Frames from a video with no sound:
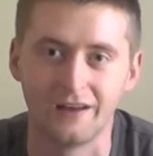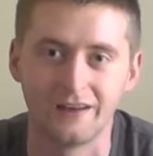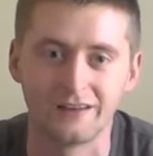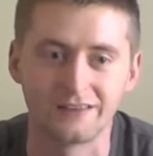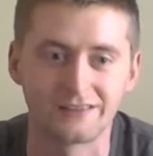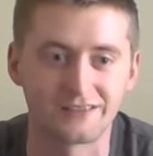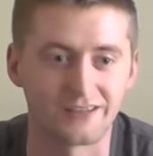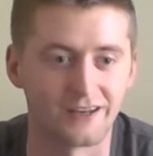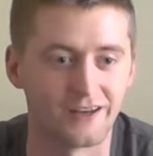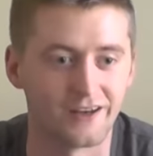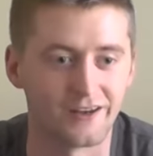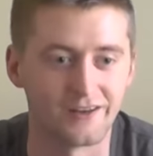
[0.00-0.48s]

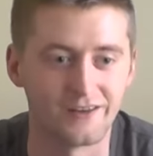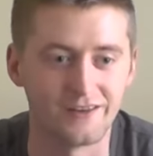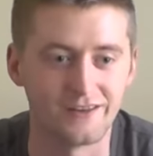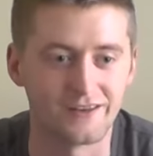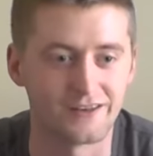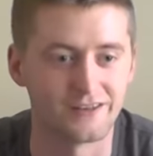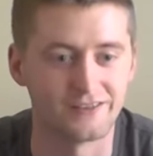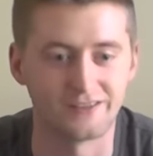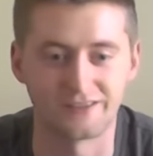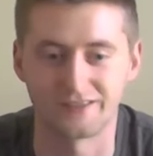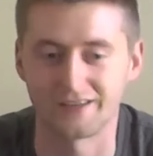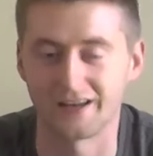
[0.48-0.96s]
So you
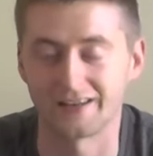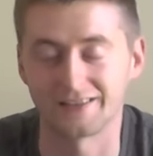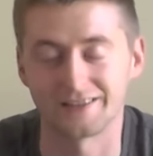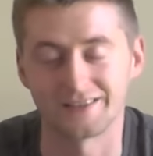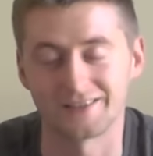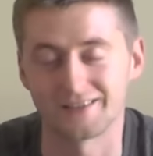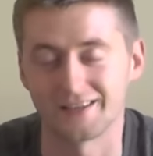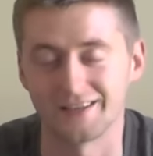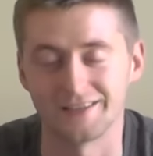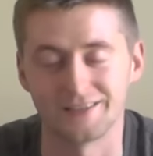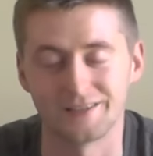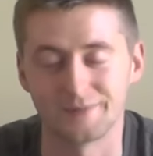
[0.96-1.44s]
could just, as I
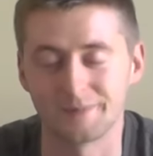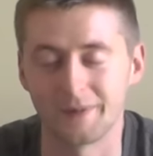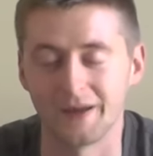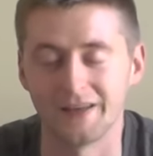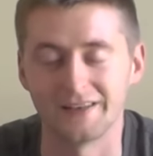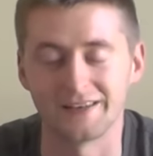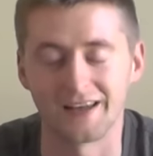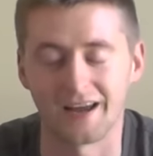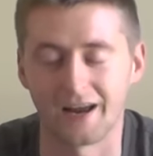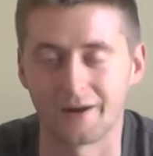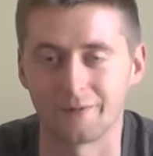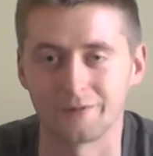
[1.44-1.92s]
say,
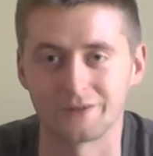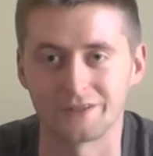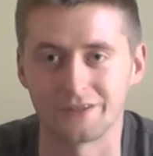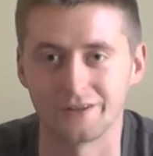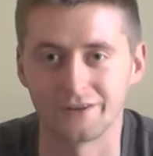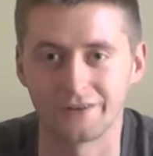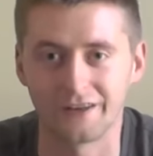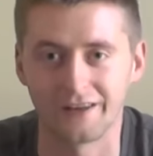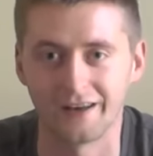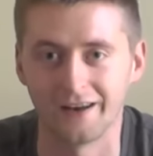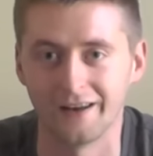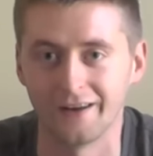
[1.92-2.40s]
spend hours
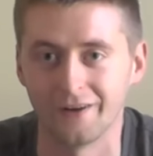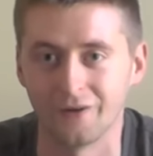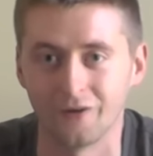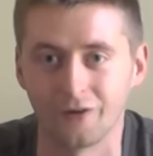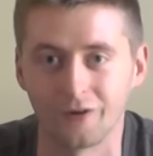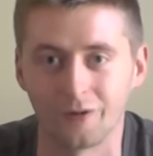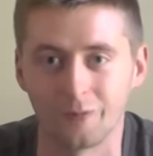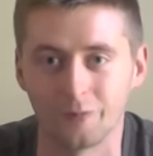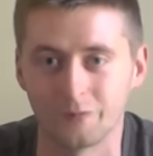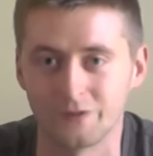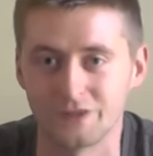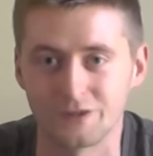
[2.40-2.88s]
looking at it
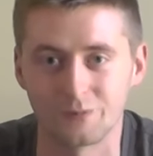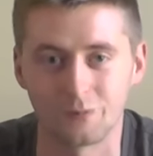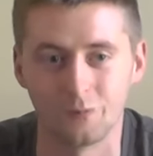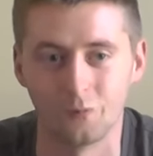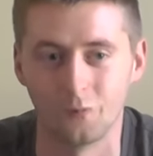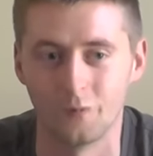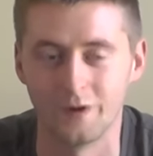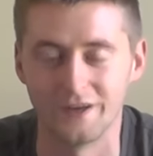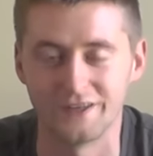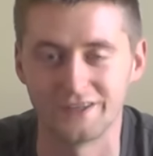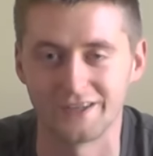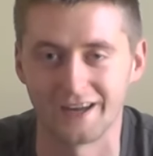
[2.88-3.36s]
all and just
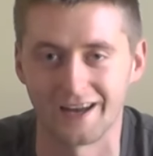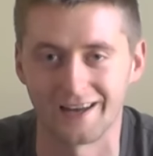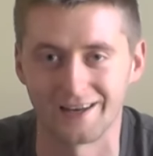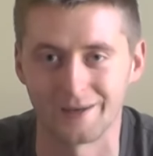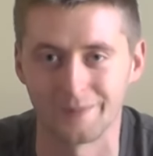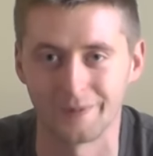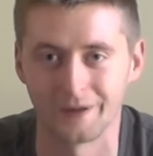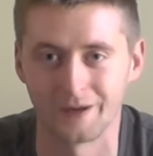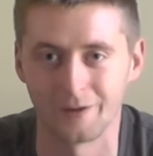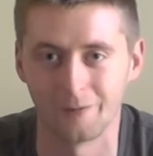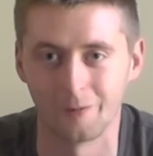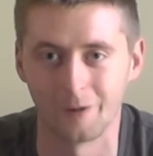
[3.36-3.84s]
wish you had a
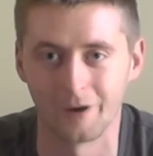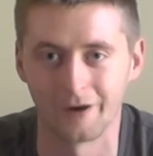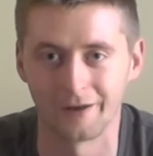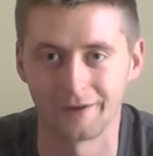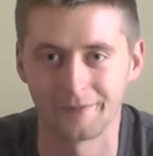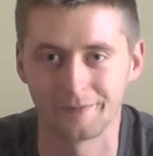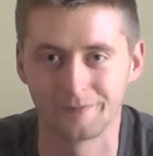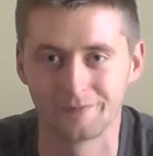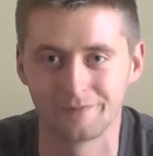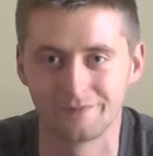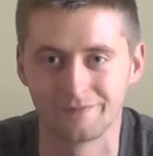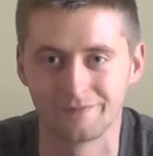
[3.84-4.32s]
bigger wallet.